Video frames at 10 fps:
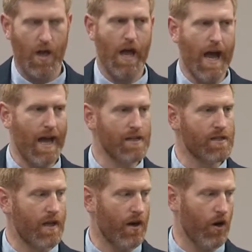as
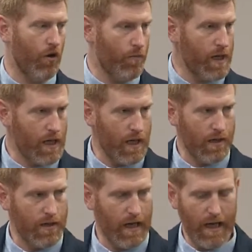they are
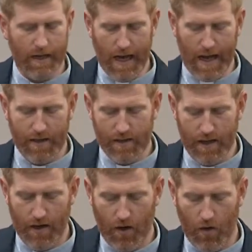obedient and as
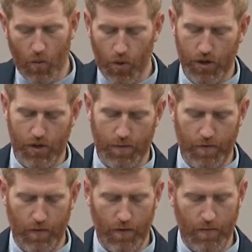they are
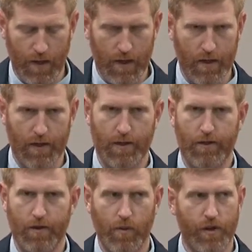worshipful.
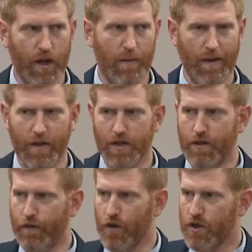And we think about this,
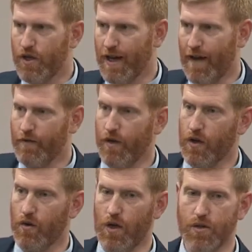the first thing after they
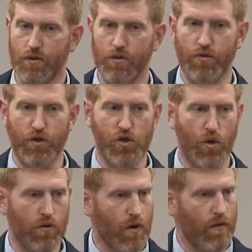cross through the
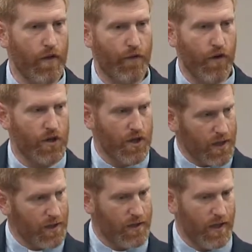Jordan River, the first
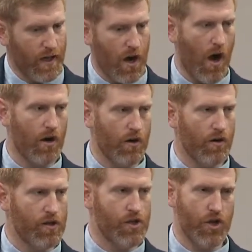thing that they
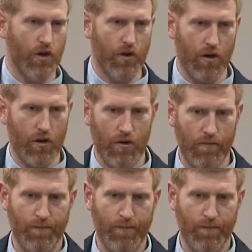conquer is Jericho.